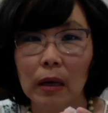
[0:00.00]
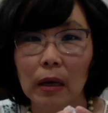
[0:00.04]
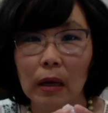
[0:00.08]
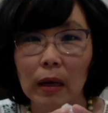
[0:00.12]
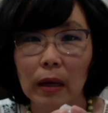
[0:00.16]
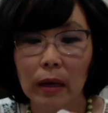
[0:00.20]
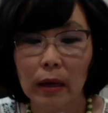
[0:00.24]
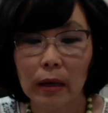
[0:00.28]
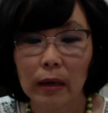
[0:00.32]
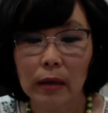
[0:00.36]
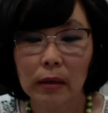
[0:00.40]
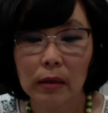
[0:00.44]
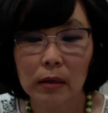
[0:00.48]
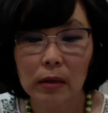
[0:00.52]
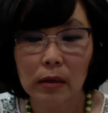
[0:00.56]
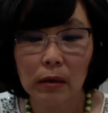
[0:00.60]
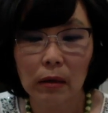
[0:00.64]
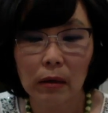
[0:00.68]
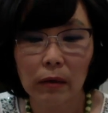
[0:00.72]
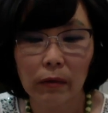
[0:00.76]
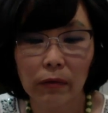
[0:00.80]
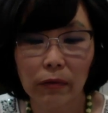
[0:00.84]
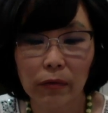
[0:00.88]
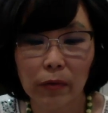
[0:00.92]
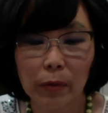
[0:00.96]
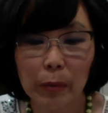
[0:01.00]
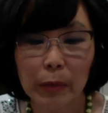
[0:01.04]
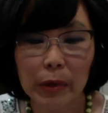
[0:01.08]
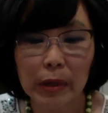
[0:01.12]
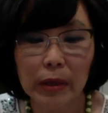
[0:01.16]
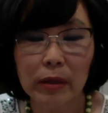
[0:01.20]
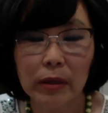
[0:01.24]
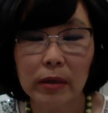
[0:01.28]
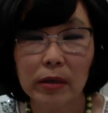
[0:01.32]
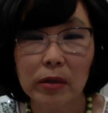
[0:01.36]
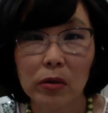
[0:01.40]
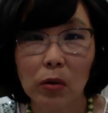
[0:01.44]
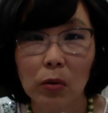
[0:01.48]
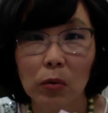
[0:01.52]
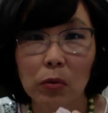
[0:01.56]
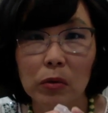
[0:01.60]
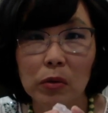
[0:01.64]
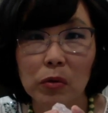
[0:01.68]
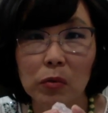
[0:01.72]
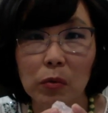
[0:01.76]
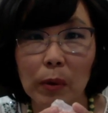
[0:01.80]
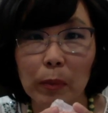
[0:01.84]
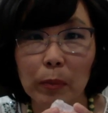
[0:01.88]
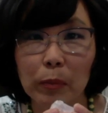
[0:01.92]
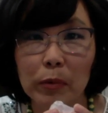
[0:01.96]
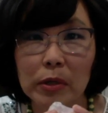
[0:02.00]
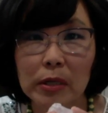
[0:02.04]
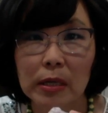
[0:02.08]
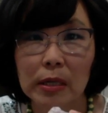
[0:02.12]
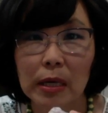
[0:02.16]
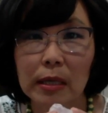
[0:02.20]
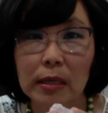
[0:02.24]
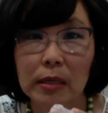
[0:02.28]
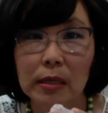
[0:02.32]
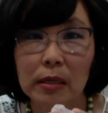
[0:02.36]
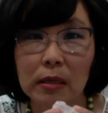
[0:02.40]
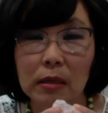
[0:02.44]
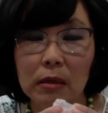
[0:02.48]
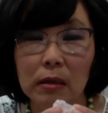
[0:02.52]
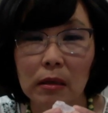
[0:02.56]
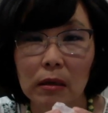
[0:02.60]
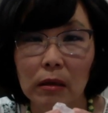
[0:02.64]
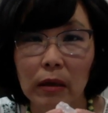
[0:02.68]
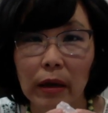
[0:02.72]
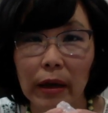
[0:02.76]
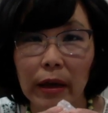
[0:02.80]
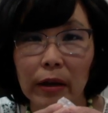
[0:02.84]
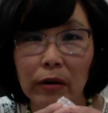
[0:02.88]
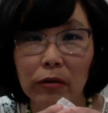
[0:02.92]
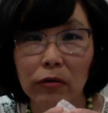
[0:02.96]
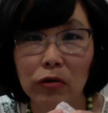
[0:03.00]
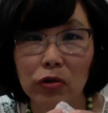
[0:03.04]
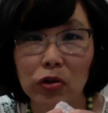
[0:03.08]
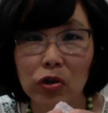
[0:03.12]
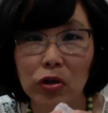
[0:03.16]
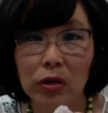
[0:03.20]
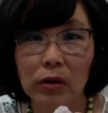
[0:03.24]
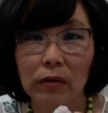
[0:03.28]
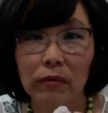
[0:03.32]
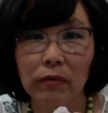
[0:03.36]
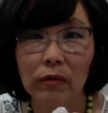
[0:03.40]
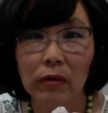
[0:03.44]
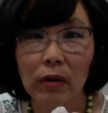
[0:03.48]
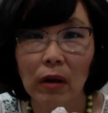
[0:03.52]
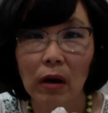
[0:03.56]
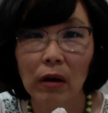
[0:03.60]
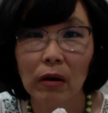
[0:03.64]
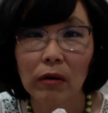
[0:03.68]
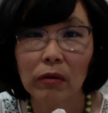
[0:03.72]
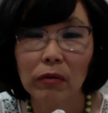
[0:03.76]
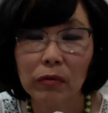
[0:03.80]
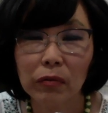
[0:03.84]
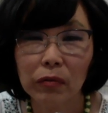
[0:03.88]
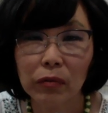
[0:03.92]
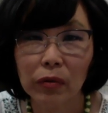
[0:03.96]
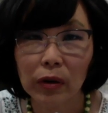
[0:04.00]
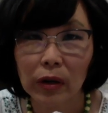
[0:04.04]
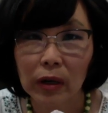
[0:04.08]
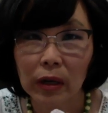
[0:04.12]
and for me this always represents the energy of love.